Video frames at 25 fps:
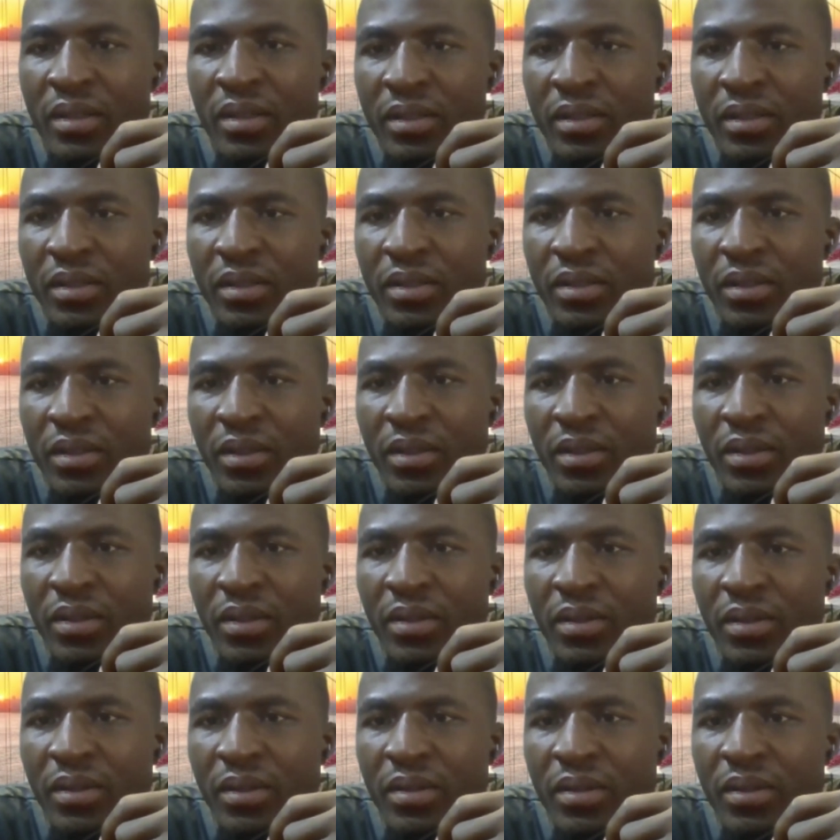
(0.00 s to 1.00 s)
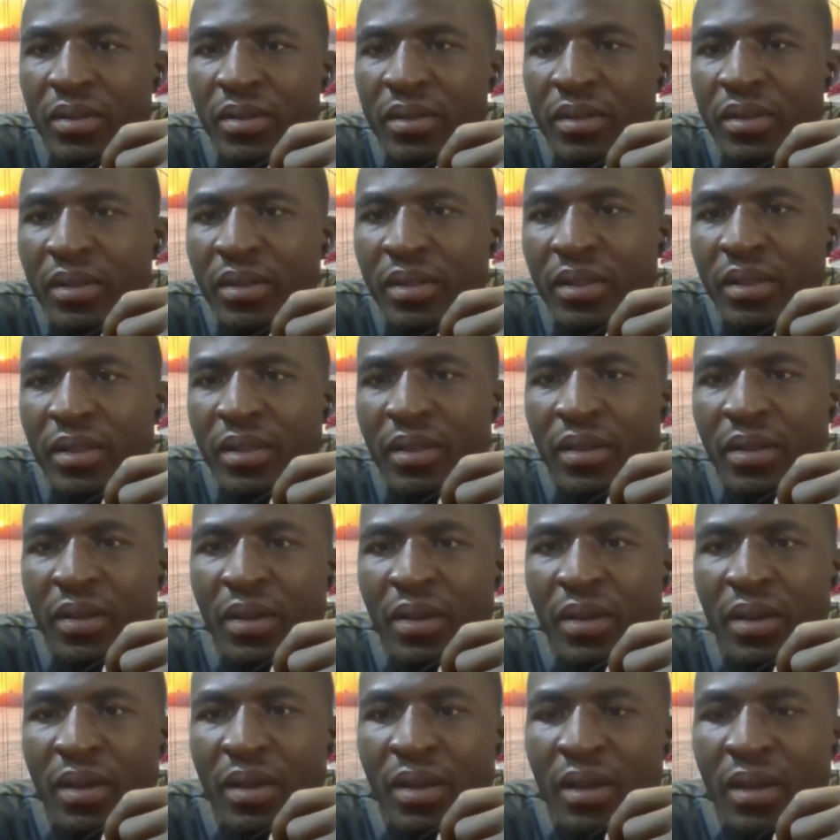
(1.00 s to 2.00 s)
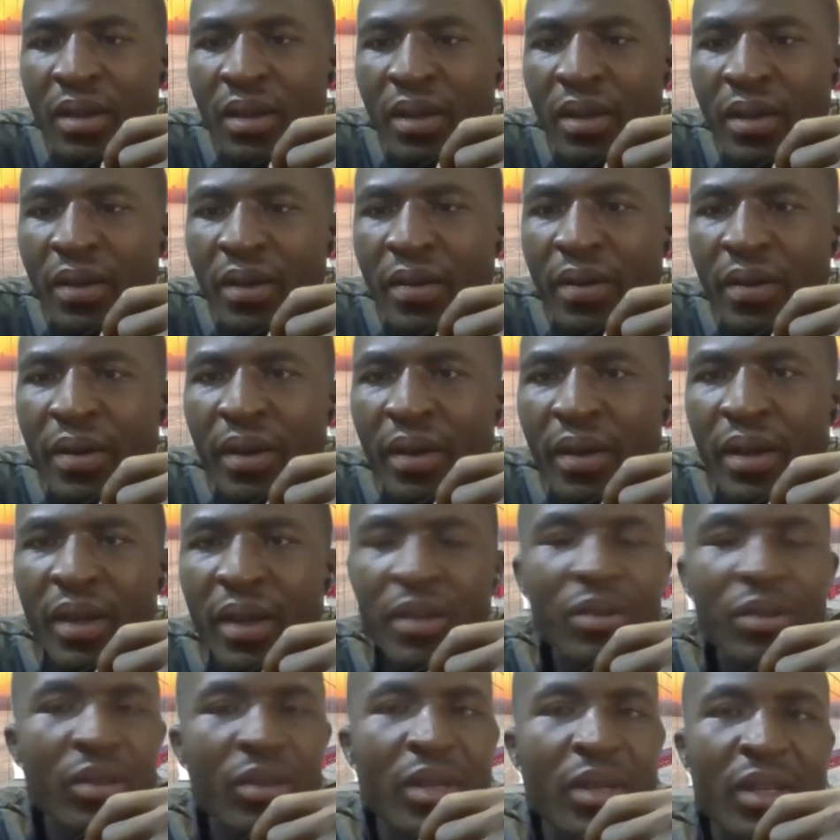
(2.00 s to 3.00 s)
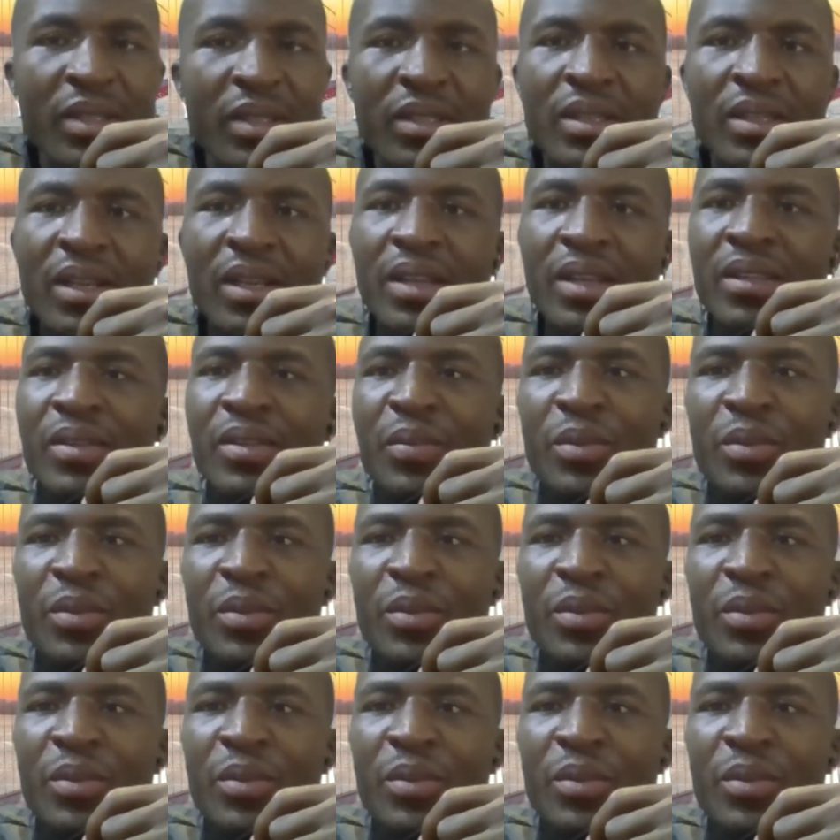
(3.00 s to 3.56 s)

So yeah, so that is that.